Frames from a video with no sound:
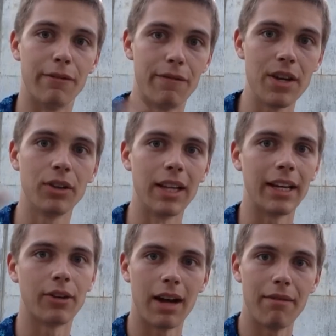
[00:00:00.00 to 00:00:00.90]
they feel
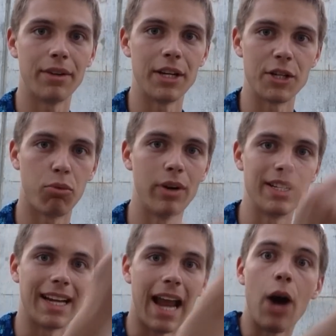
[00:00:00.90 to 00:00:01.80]
like gravity is
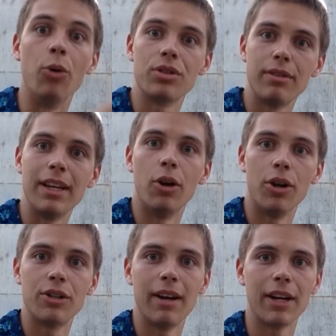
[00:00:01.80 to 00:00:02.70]
pointing out in
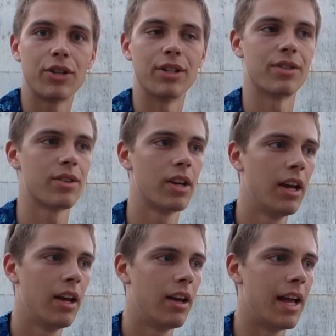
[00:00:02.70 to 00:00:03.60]
all directions
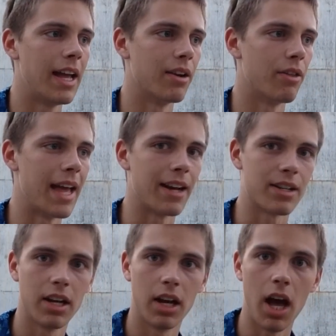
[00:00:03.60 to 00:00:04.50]
and
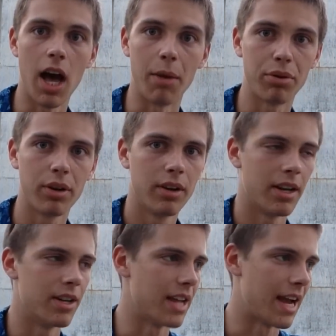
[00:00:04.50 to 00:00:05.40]
that up
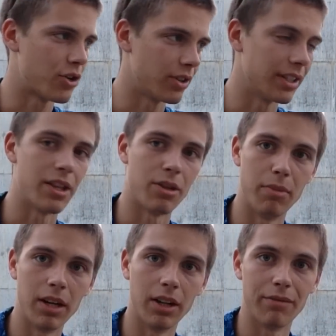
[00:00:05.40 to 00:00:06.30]
is actually the
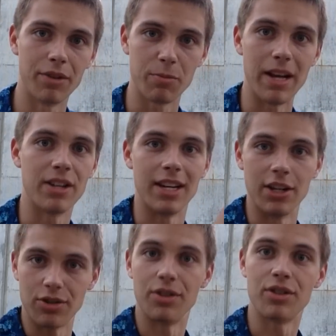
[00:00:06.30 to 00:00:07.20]
middle of the space
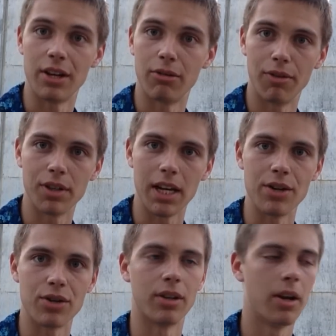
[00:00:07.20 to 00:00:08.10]
station, the center
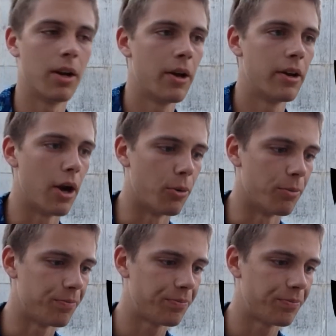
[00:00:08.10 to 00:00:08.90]
rotation. Now,